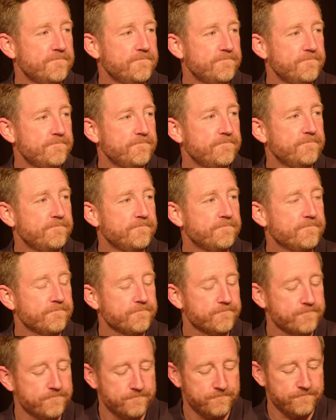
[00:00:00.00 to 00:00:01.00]

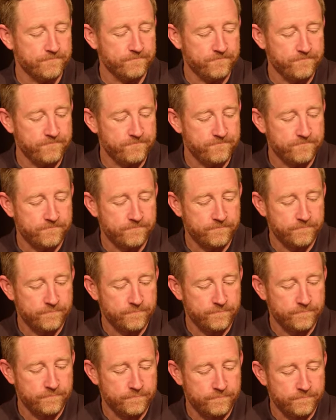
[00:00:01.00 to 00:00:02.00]

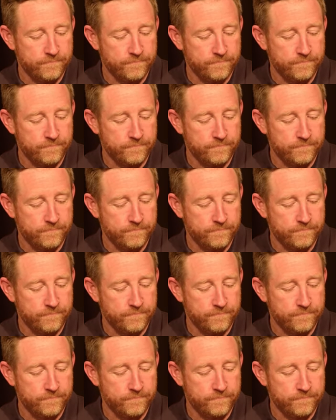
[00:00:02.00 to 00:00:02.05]
Nobody speaks.